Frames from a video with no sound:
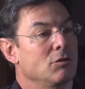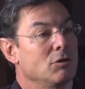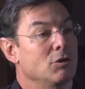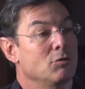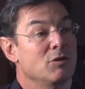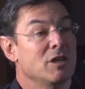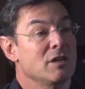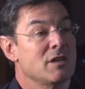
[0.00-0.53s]

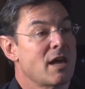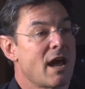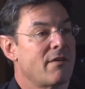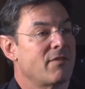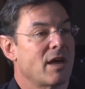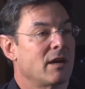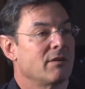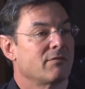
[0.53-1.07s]
you didn't
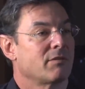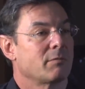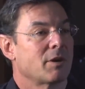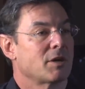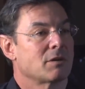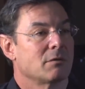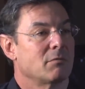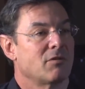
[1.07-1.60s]
have that
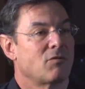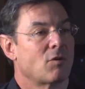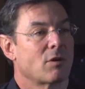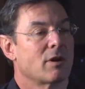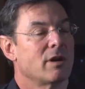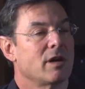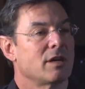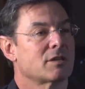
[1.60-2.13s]
information
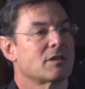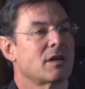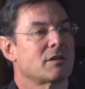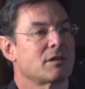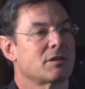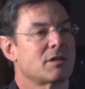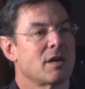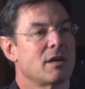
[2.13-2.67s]
before. It's
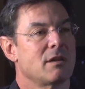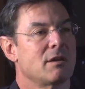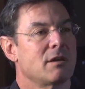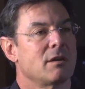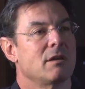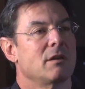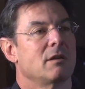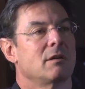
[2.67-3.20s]
not to say
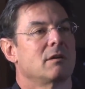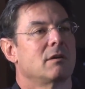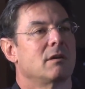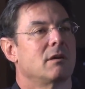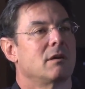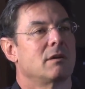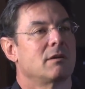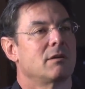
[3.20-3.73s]
that
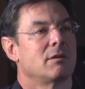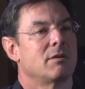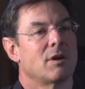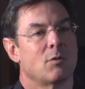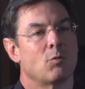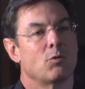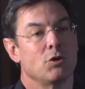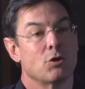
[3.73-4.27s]

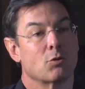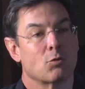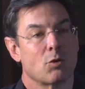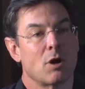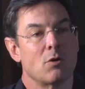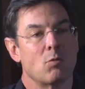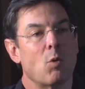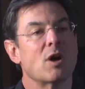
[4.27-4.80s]
your
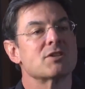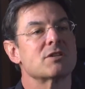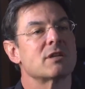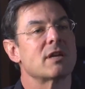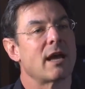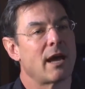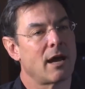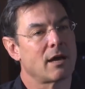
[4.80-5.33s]
run
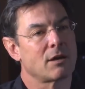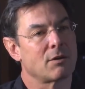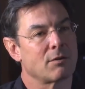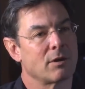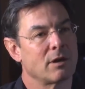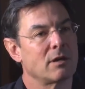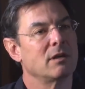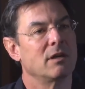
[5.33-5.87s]
wasn't
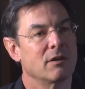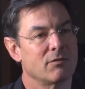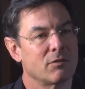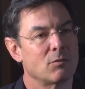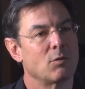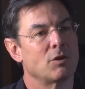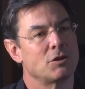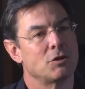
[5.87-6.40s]
accurate
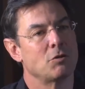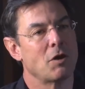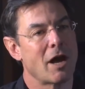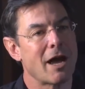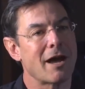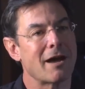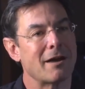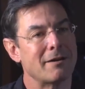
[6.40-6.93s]
given what you
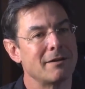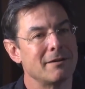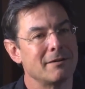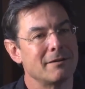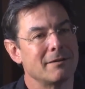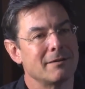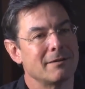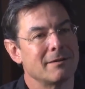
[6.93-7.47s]
had.
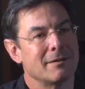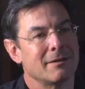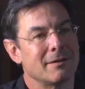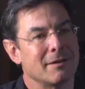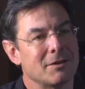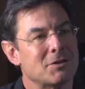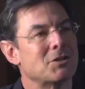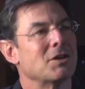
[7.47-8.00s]

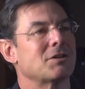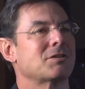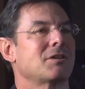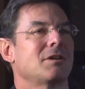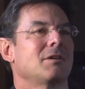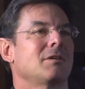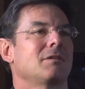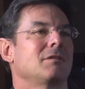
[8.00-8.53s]
It
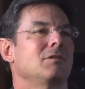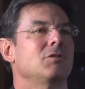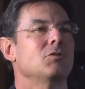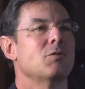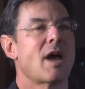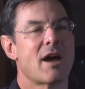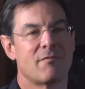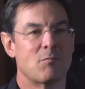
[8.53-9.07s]
just,
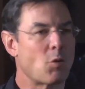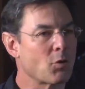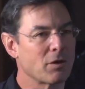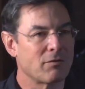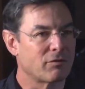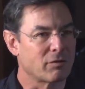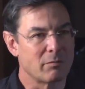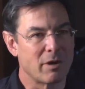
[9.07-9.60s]
you have
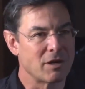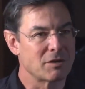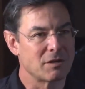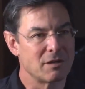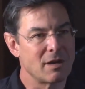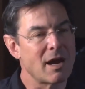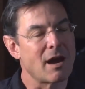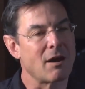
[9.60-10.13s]
more
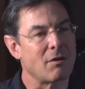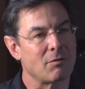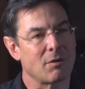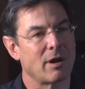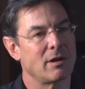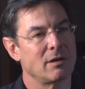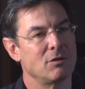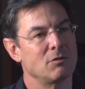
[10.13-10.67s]
information now,
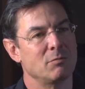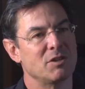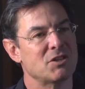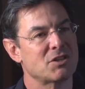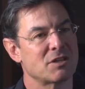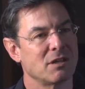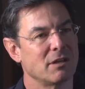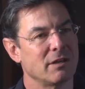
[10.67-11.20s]
right? You'd
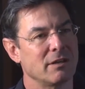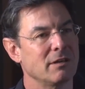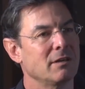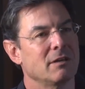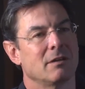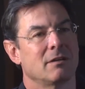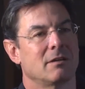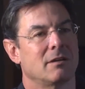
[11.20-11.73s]
be
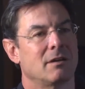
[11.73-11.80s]
silly